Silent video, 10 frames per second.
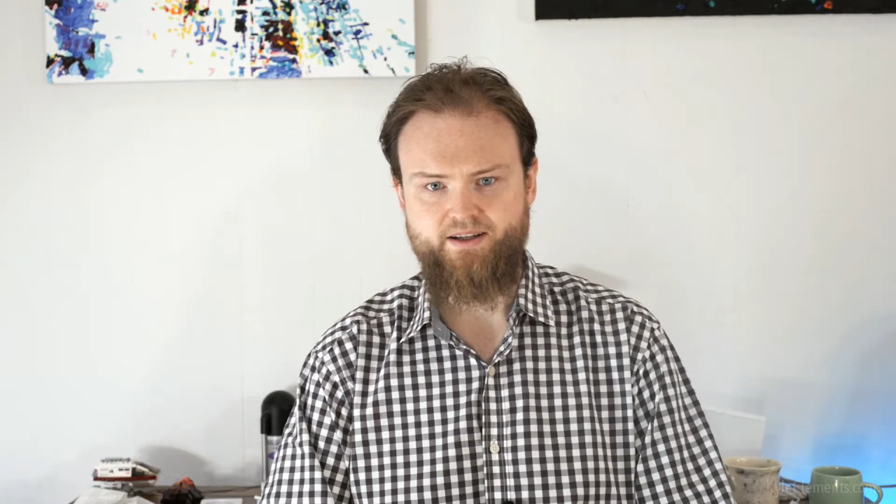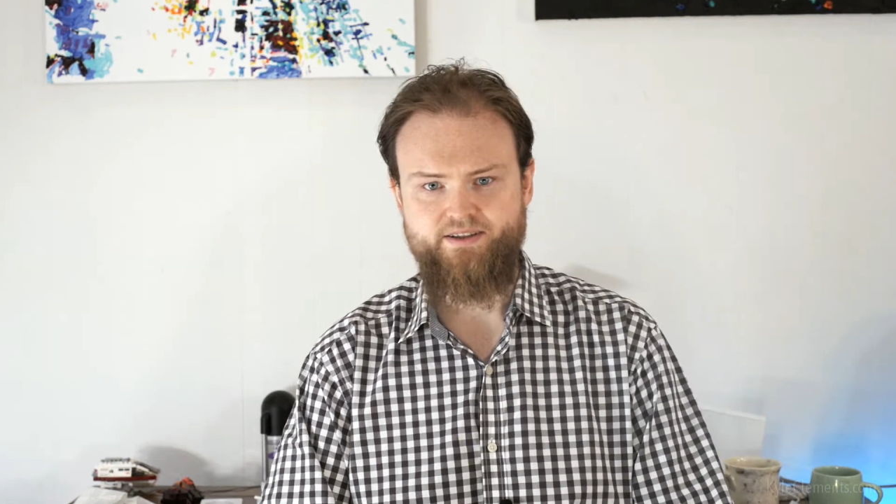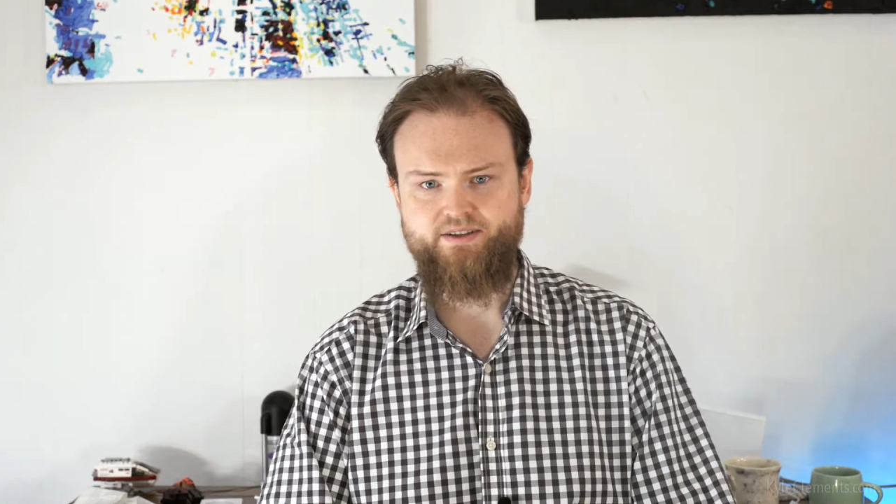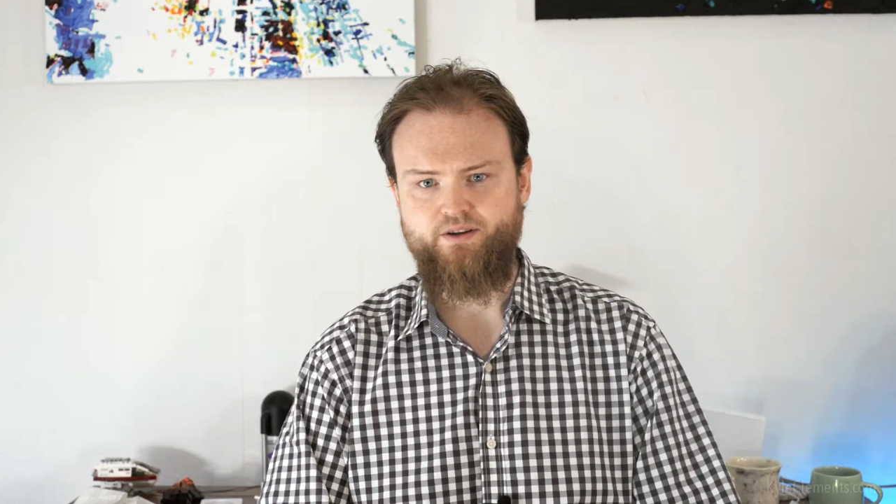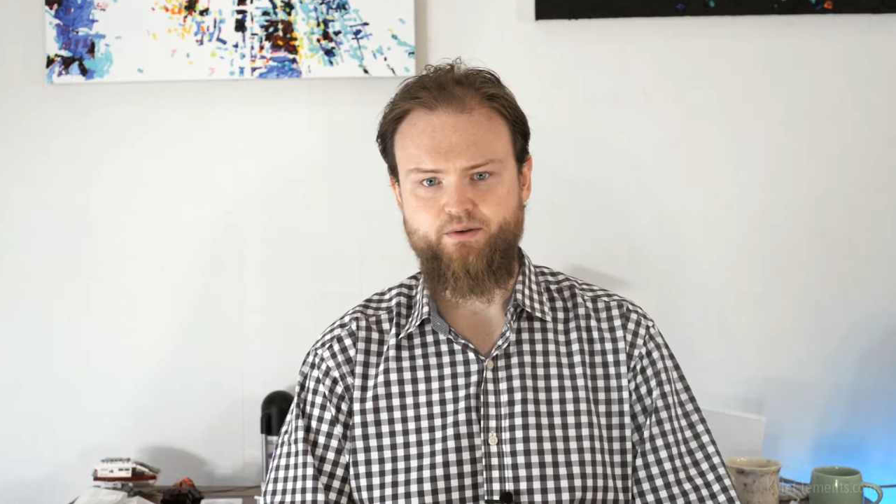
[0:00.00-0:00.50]

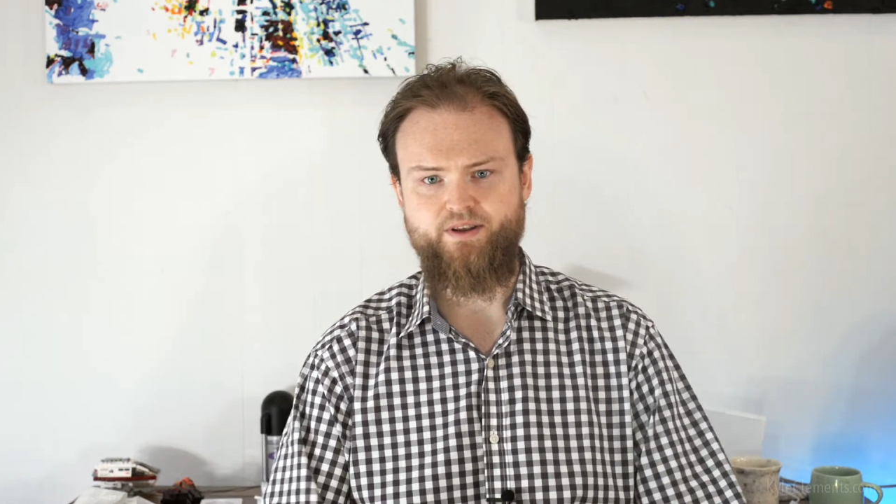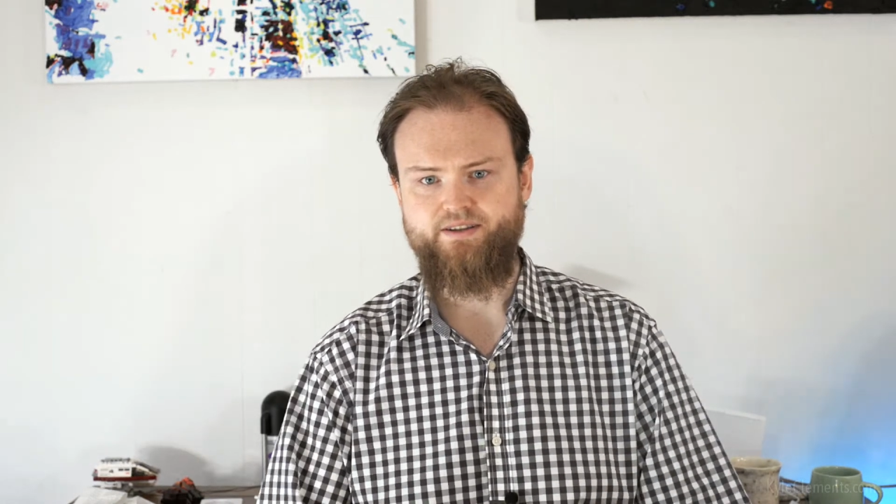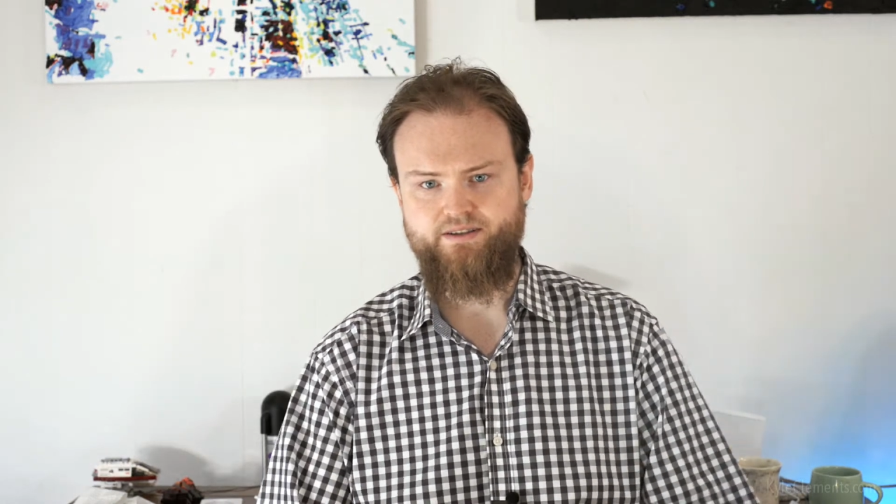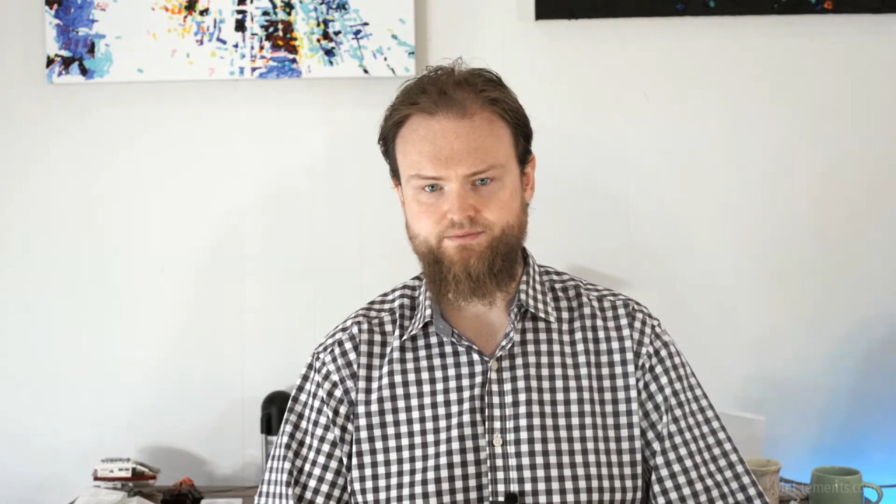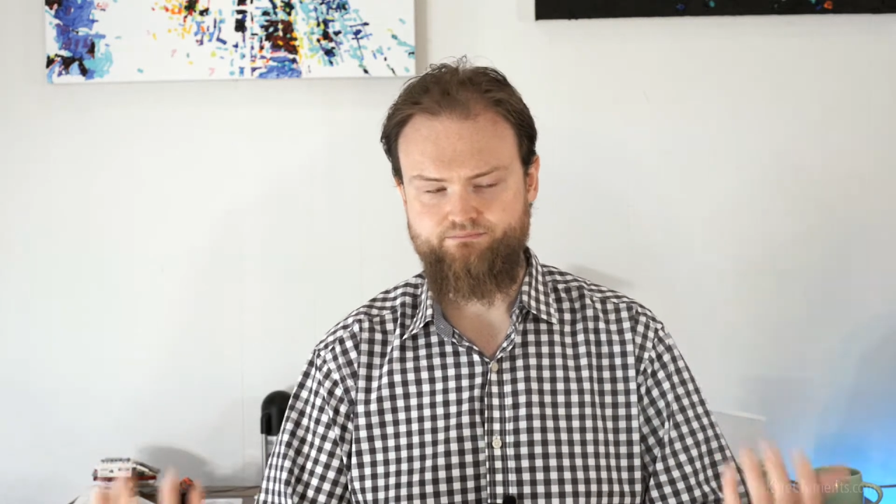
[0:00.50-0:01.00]
So
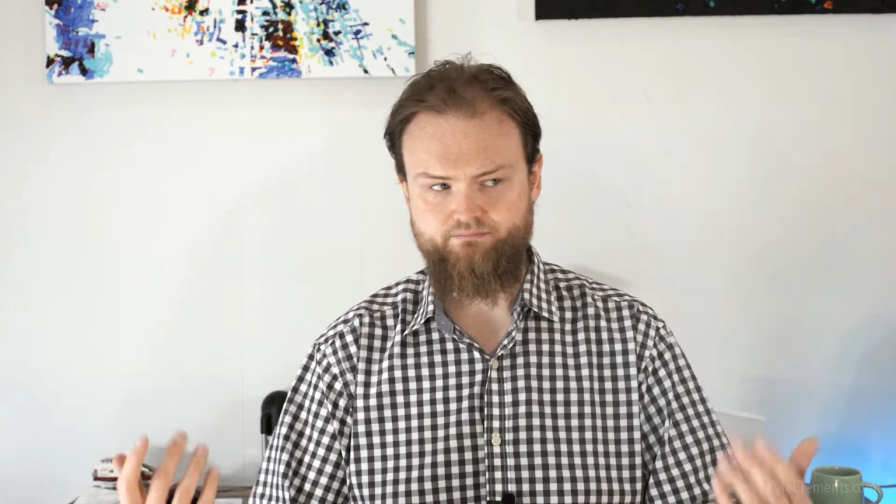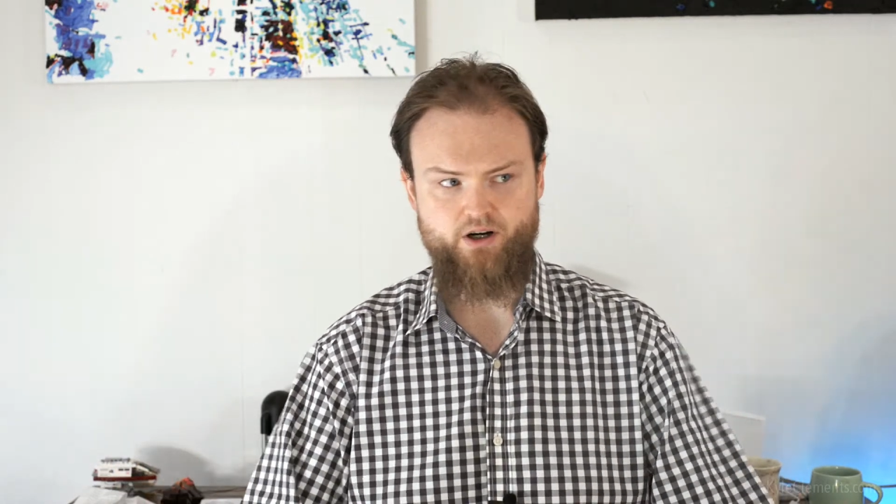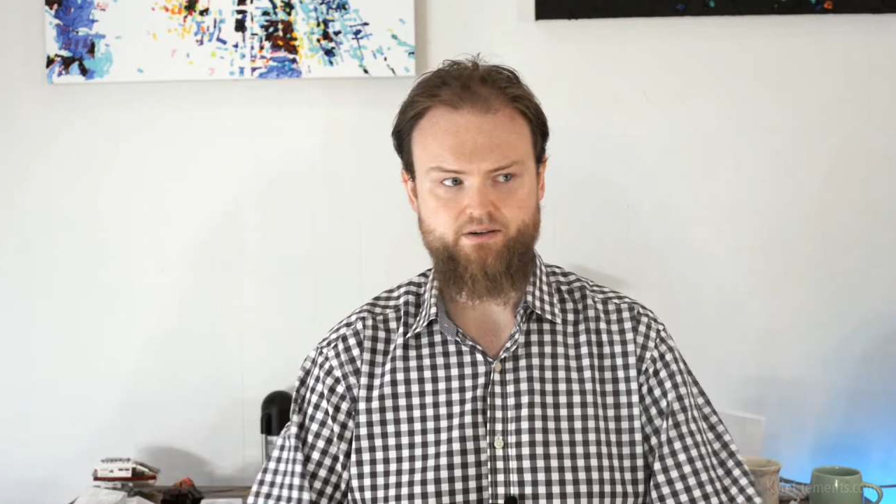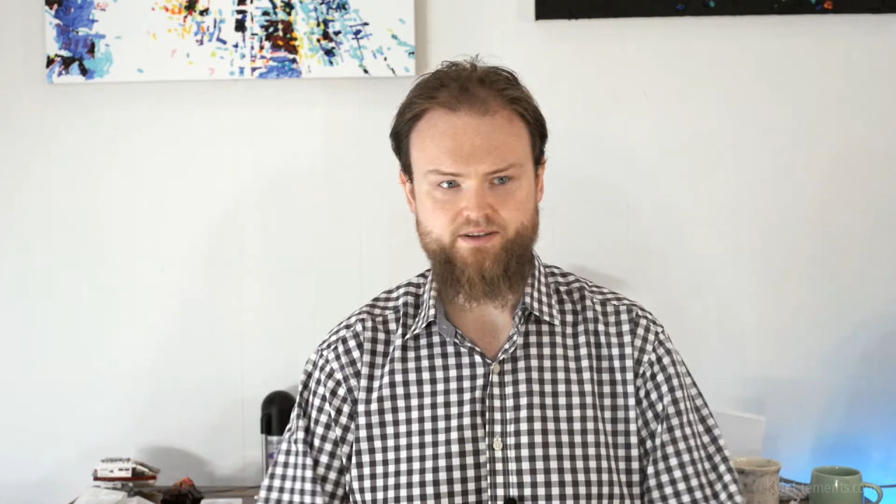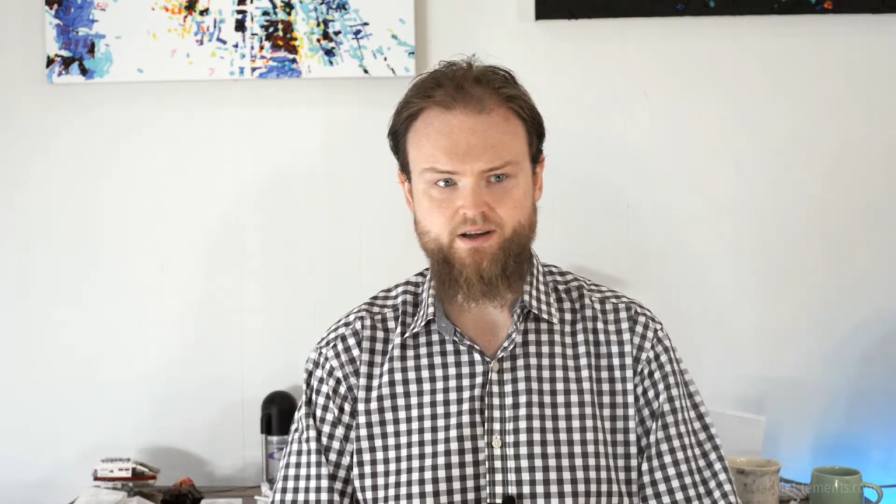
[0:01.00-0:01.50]
this,
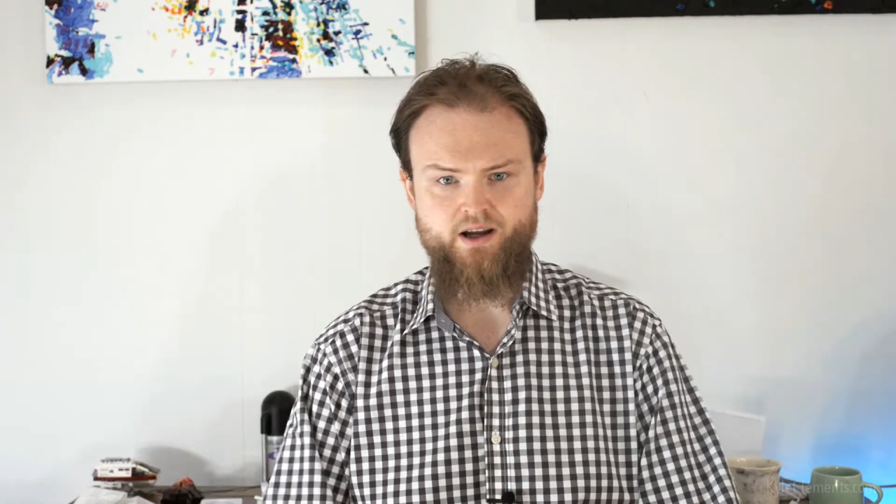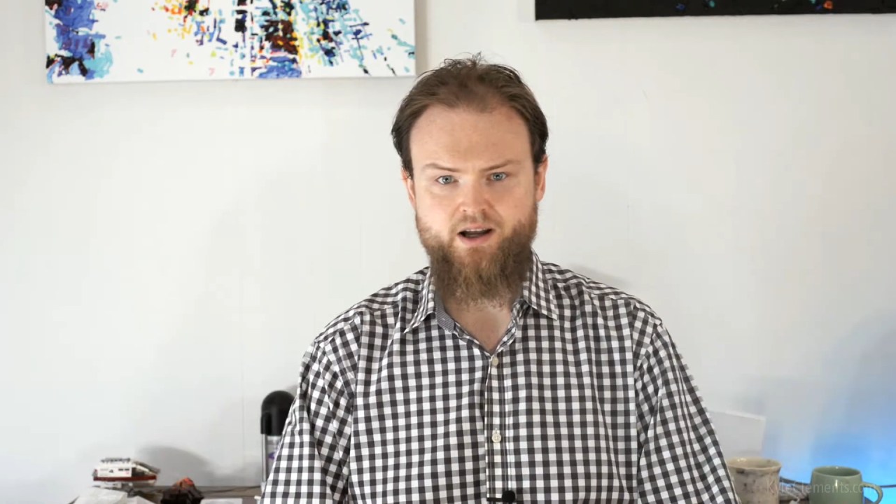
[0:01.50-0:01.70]
it's